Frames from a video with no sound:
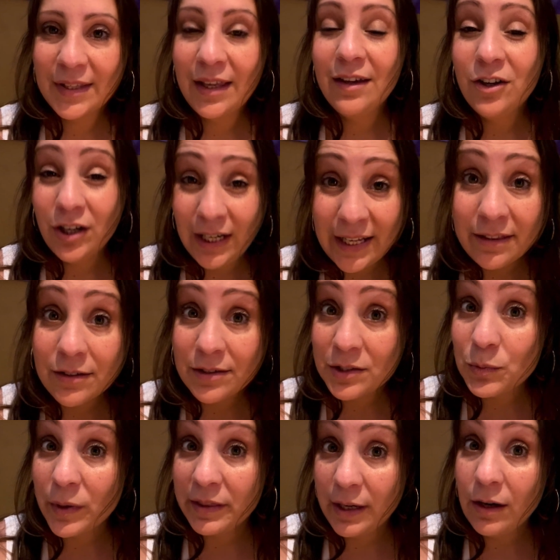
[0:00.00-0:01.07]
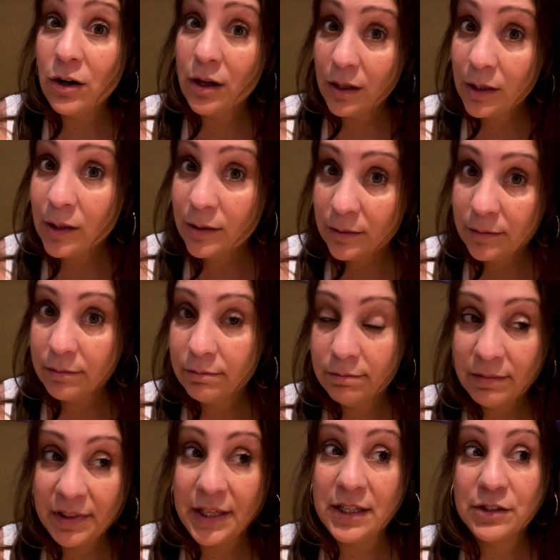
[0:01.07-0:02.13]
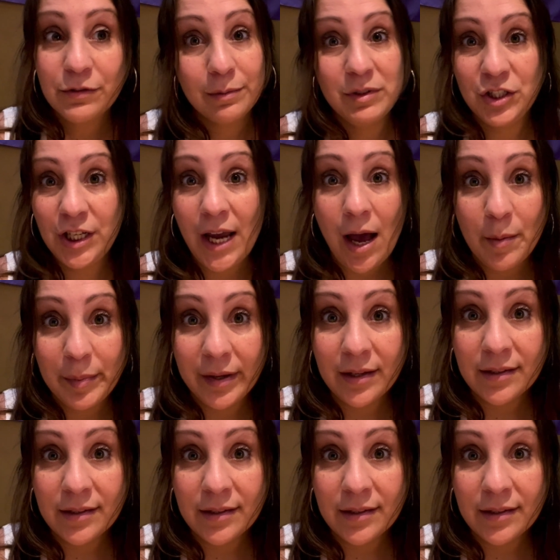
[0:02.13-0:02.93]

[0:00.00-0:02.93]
Coleto is what they call things from Chiapas.